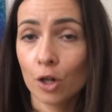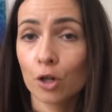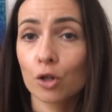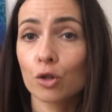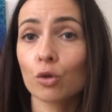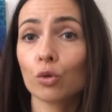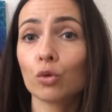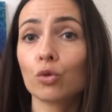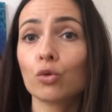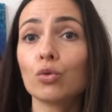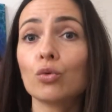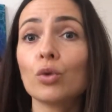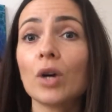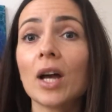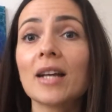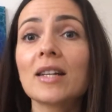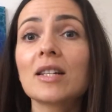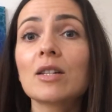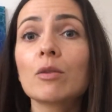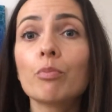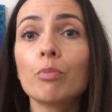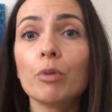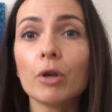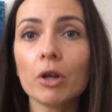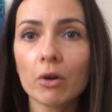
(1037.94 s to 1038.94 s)
So to
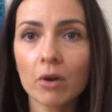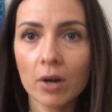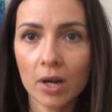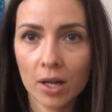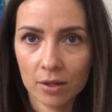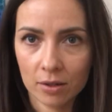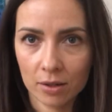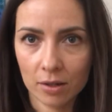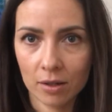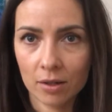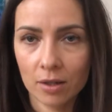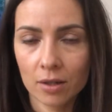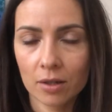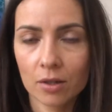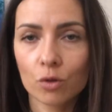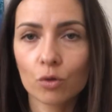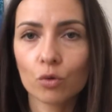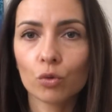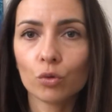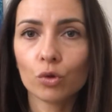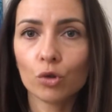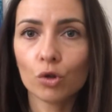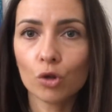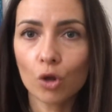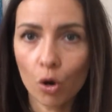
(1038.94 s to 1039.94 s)
experience this,
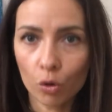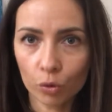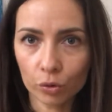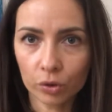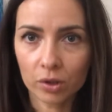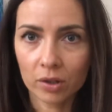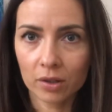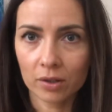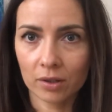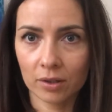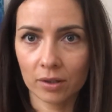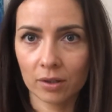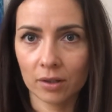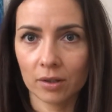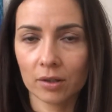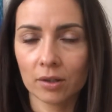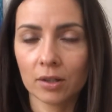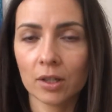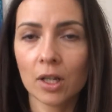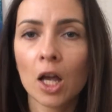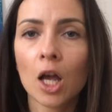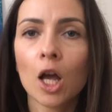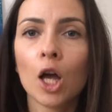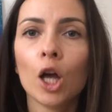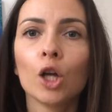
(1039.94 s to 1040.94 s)
to notice
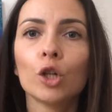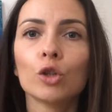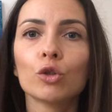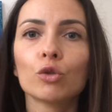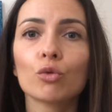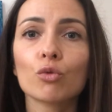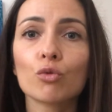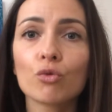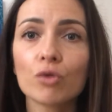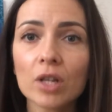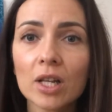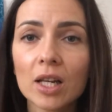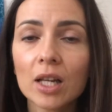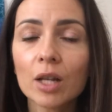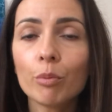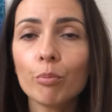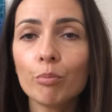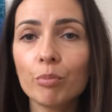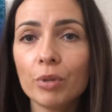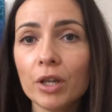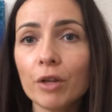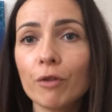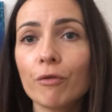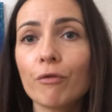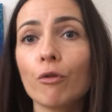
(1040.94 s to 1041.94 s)
this, to really
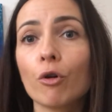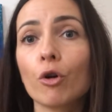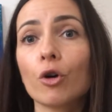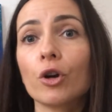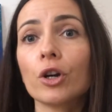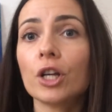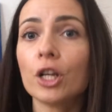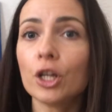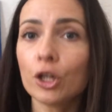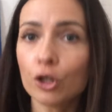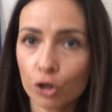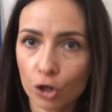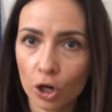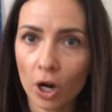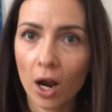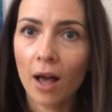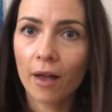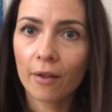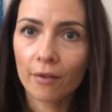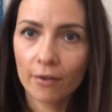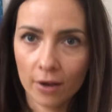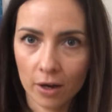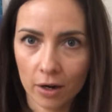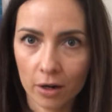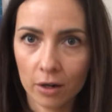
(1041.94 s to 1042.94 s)
be for each
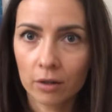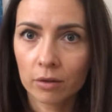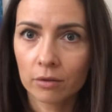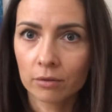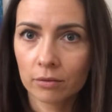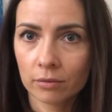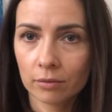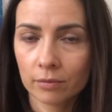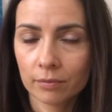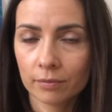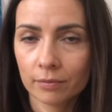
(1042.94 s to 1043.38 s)
other,